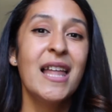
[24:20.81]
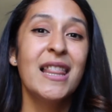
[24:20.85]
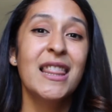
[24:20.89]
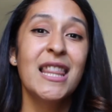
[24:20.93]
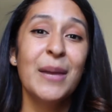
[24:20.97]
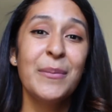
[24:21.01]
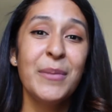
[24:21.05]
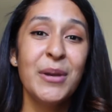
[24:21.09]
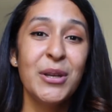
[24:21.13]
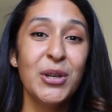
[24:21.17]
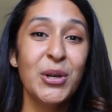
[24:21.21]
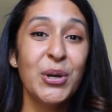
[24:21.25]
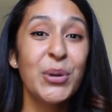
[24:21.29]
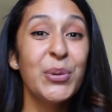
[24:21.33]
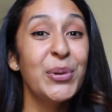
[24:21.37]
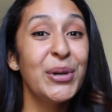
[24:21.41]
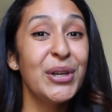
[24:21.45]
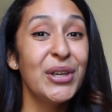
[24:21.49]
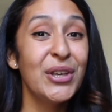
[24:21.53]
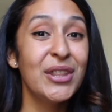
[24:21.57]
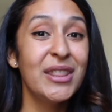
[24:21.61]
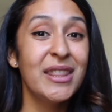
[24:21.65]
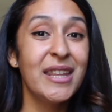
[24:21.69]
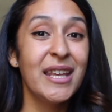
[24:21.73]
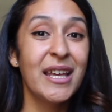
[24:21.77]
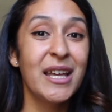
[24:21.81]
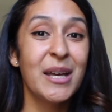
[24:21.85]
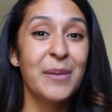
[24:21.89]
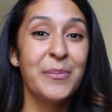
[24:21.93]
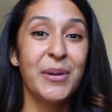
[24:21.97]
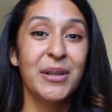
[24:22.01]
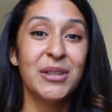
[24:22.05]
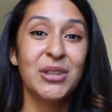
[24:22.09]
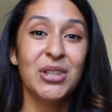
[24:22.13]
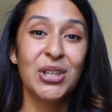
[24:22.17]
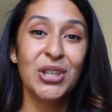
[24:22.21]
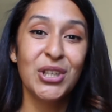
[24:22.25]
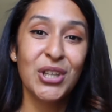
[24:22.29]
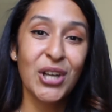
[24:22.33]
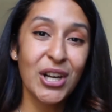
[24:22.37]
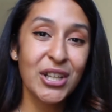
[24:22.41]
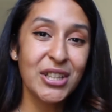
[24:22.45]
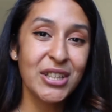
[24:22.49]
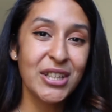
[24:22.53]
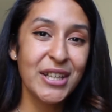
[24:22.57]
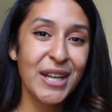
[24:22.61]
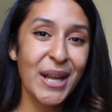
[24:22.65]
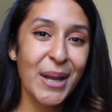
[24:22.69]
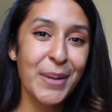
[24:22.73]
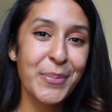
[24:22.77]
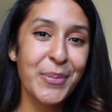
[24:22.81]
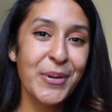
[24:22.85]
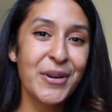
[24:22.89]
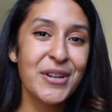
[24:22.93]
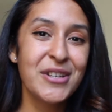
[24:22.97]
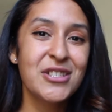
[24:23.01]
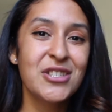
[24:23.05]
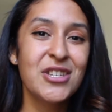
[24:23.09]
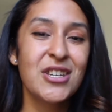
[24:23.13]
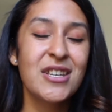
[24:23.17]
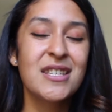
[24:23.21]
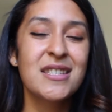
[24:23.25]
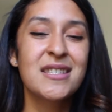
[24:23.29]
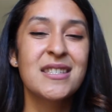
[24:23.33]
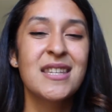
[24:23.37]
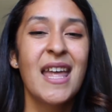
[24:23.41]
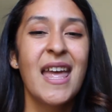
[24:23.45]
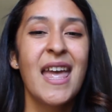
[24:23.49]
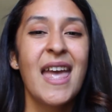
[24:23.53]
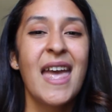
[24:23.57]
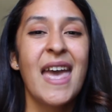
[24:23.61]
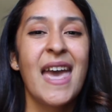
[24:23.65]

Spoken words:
Let me know what you think about the yarn that I purchased,